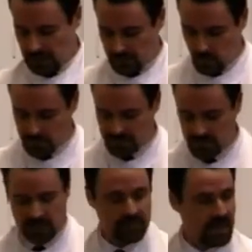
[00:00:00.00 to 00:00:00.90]
of course,
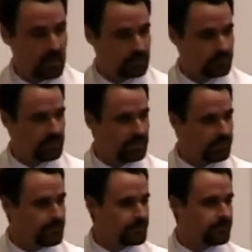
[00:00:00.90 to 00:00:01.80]
you have Calvary,
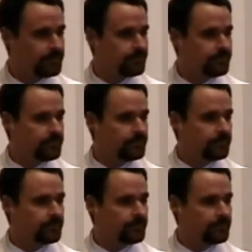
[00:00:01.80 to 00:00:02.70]

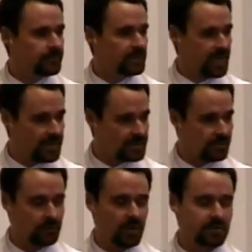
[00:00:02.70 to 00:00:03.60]
the last
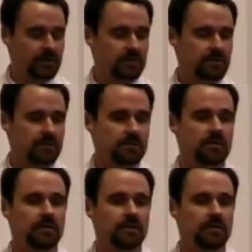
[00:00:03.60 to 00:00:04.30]
of the mountains.